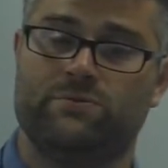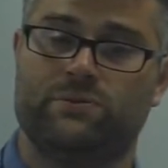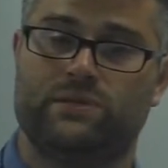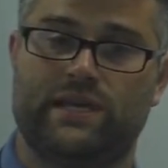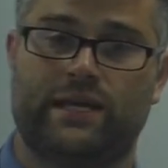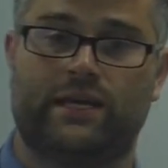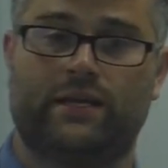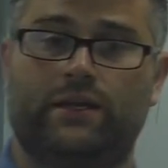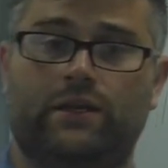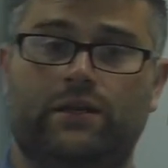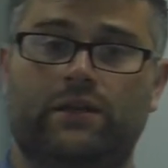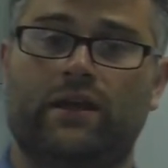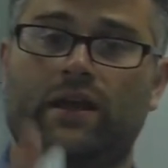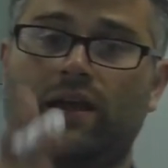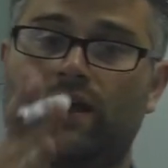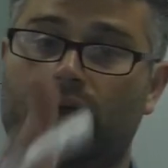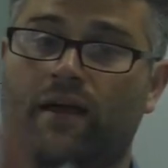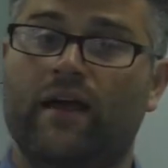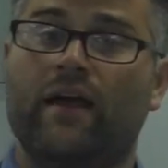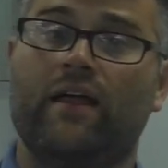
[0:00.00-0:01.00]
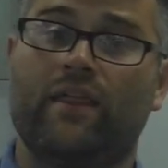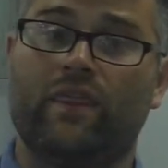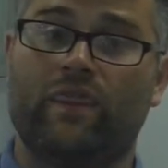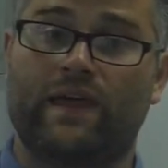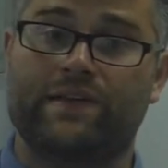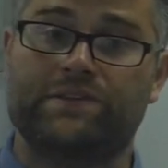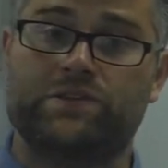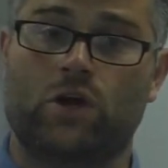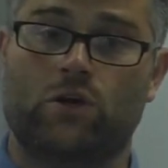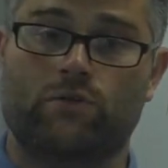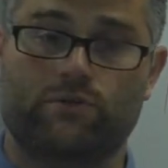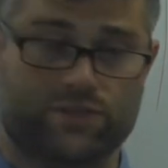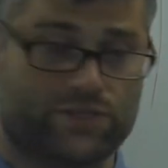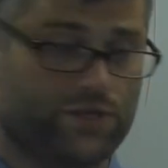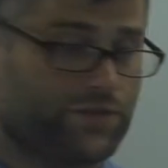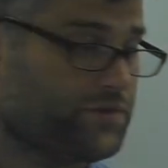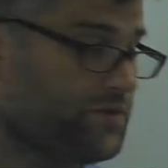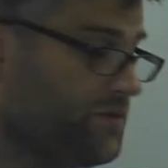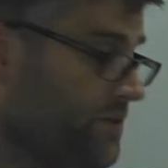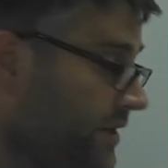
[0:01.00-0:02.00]
per second. That's
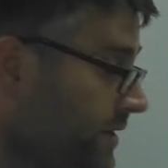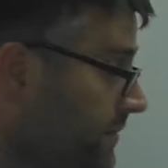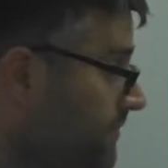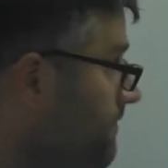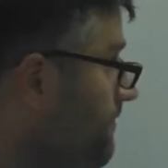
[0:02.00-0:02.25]
horizontally.